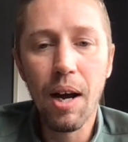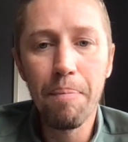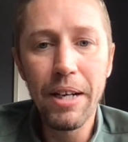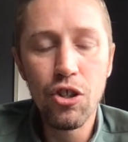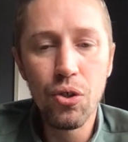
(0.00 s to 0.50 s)

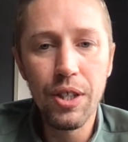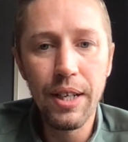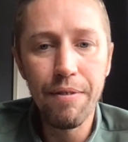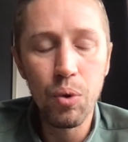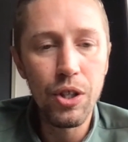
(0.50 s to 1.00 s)
Make sure you
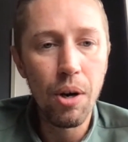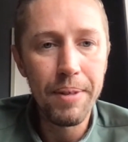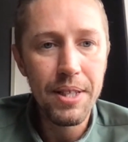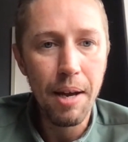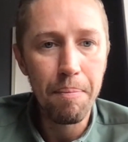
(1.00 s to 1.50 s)
leave all your
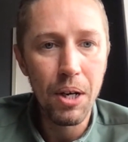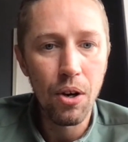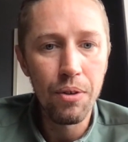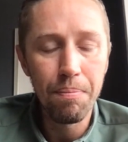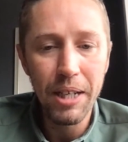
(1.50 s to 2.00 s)
comments down
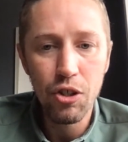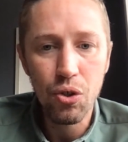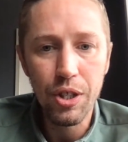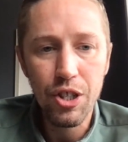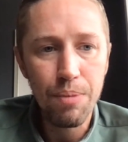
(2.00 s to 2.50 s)
below. Make
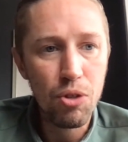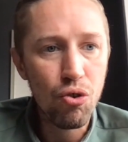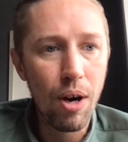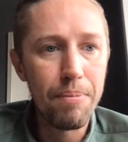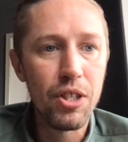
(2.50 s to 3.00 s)
sure you
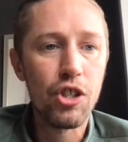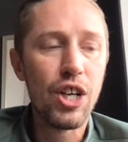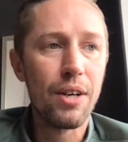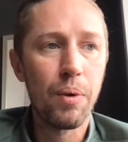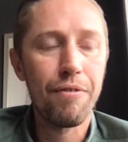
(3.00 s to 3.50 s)
subscribe to the
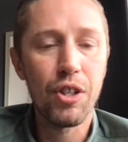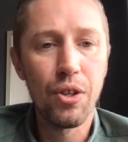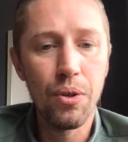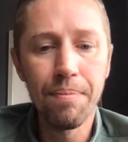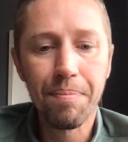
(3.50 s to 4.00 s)
channel if you're
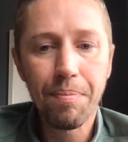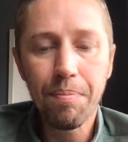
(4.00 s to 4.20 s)
new.